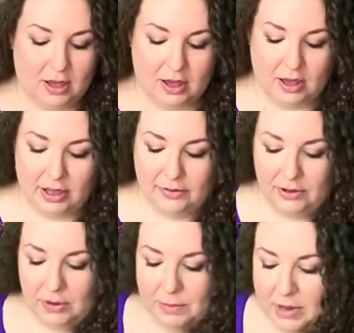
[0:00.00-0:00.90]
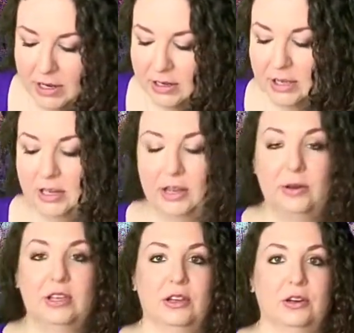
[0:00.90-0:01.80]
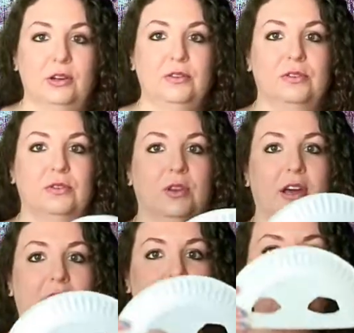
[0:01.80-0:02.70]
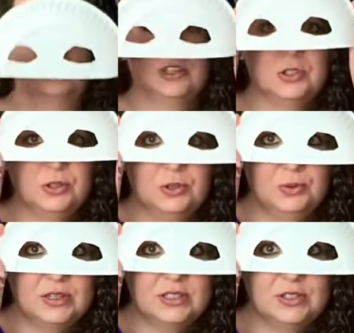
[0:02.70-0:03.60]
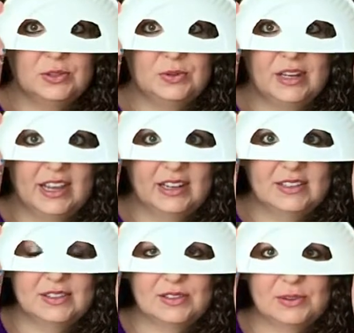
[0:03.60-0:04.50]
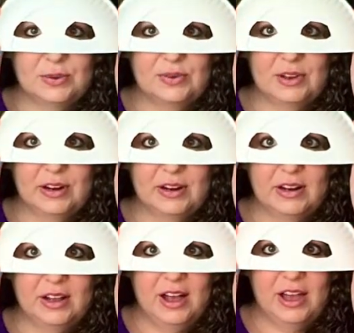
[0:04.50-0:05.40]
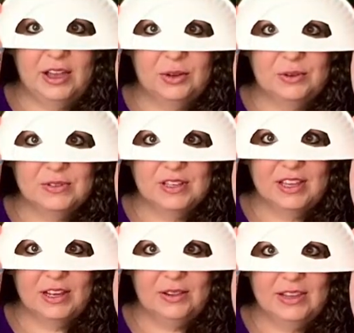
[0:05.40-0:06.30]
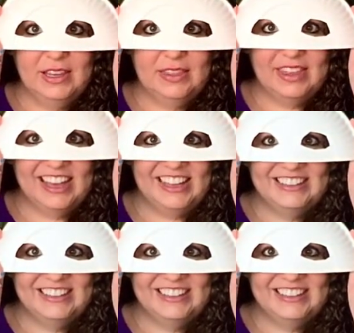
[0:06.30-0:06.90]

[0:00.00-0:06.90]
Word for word: I've got mine cut out here so that I can show you what to do next. So we've got our eye holes cut out like that.